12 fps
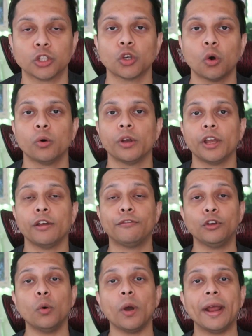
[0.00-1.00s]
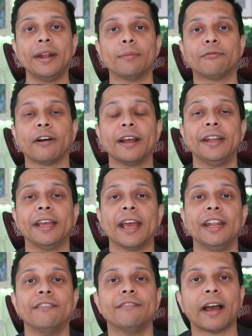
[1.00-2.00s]
So if you end up finding
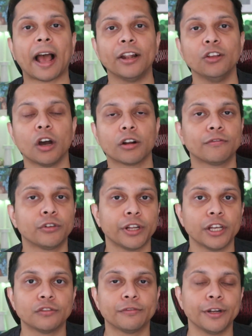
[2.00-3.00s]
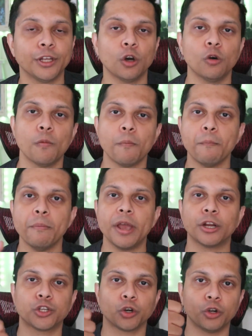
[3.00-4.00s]
any value out of today's video,
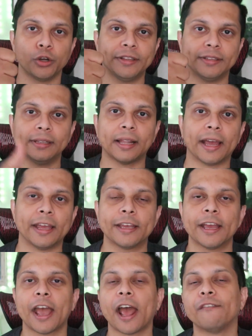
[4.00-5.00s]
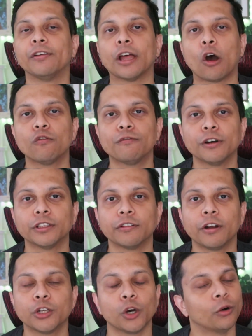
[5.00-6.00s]
make sure you hit the like, and without
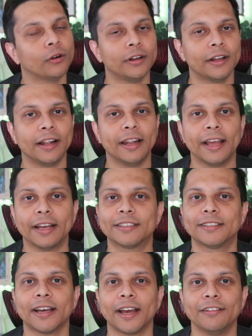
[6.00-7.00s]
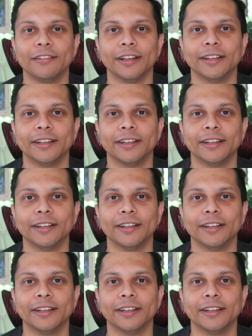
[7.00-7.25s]
further ado, let's dive